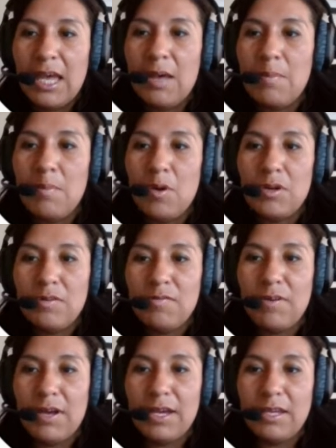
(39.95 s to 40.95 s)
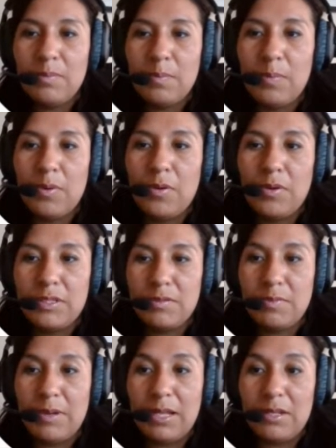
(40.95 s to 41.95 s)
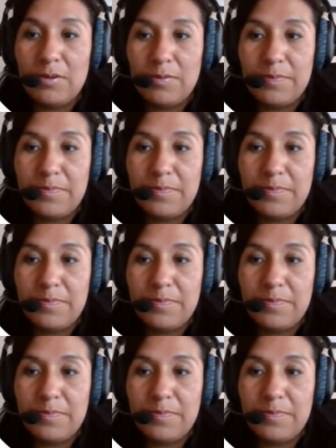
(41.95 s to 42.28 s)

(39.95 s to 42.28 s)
a modified point value.